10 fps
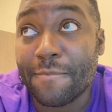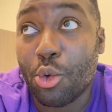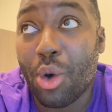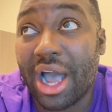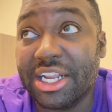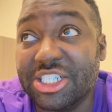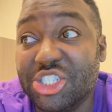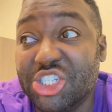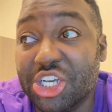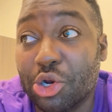why this
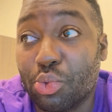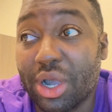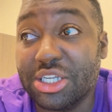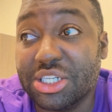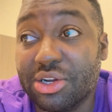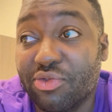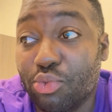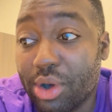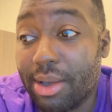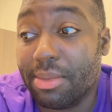generation of
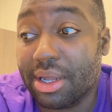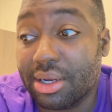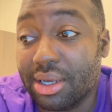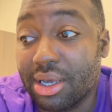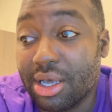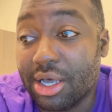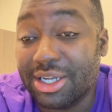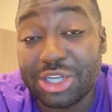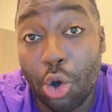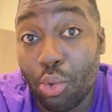women
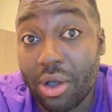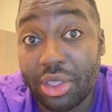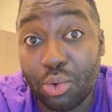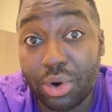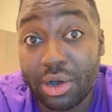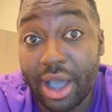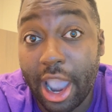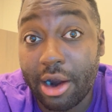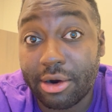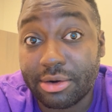don't wear their real
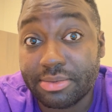hair?